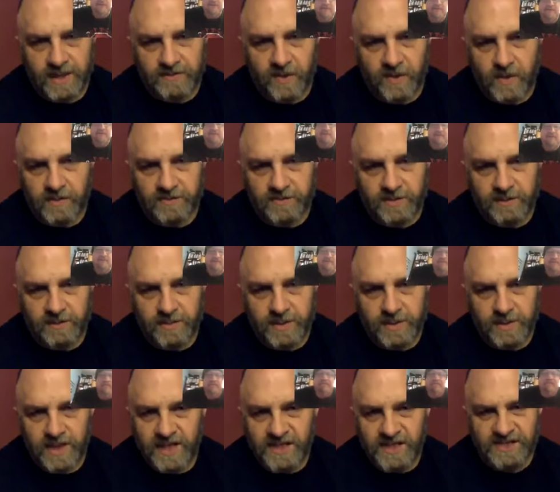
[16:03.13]
of him, and
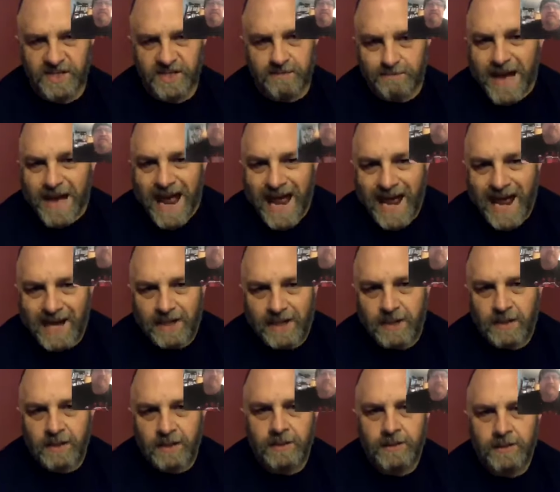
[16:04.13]
he's the man.
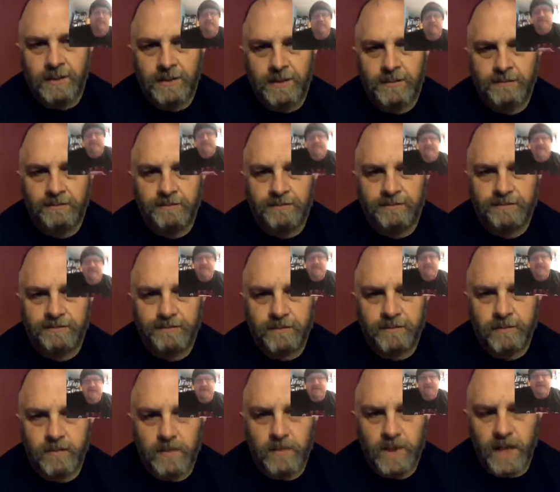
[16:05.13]

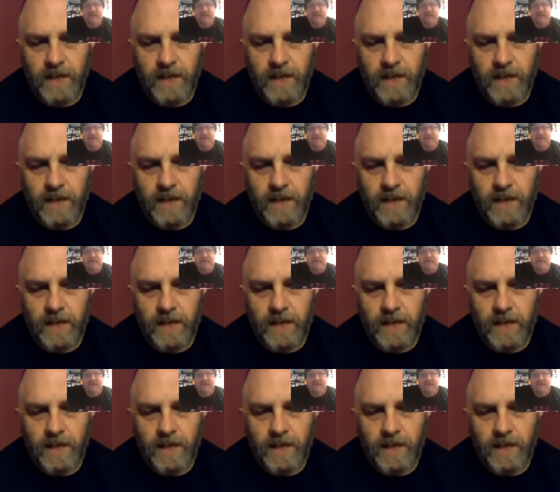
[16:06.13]
Yeah.